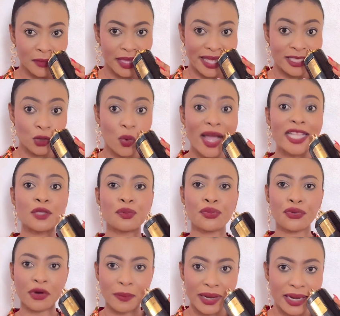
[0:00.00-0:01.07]
It's quite
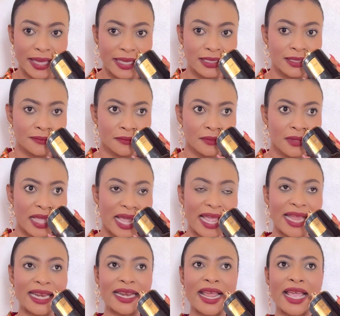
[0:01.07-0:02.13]
prominent.
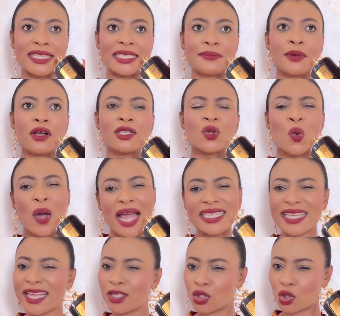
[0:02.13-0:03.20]
It smells
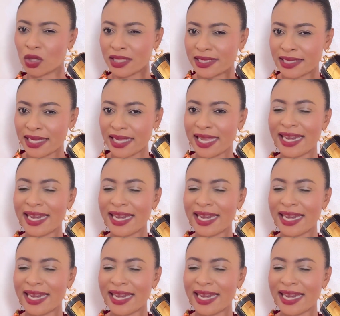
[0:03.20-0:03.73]
quite exotic.